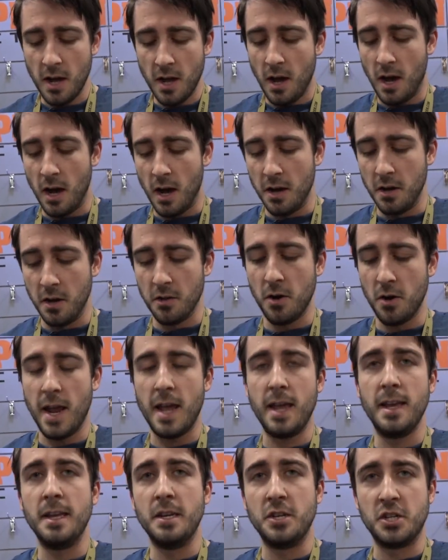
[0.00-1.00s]
Another
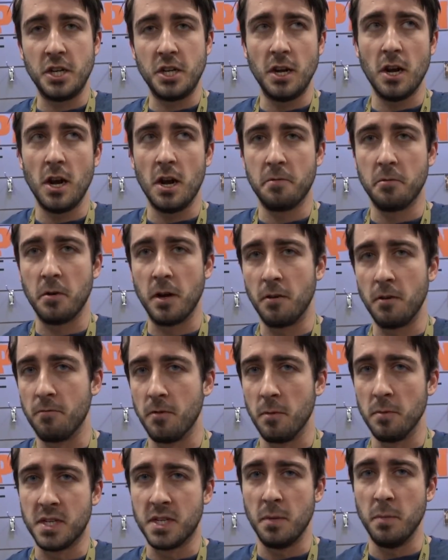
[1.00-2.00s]
AEG offering
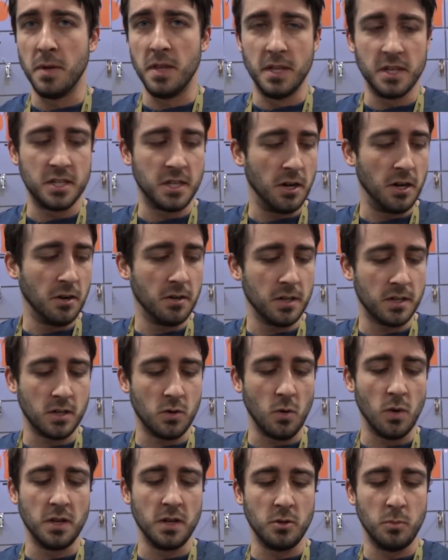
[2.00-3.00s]
from Tippmann this year. This is
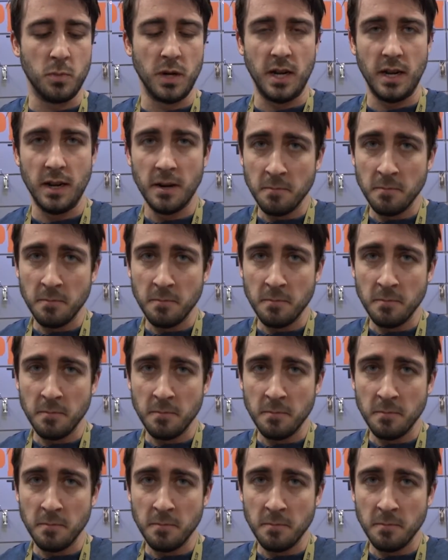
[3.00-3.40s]
going to be